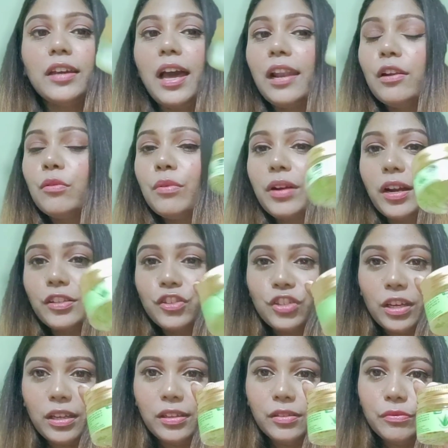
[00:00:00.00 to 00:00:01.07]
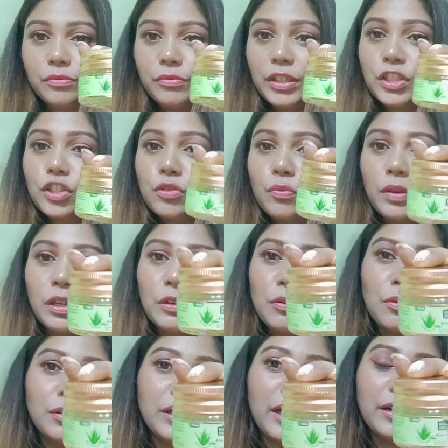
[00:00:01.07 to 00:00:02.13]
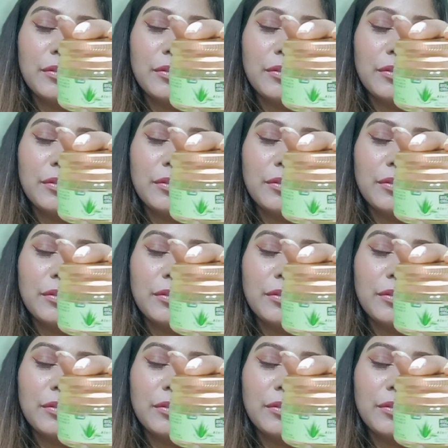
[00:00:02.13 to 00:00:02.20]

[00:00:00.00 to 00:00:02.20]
aloe vera gel, which we know that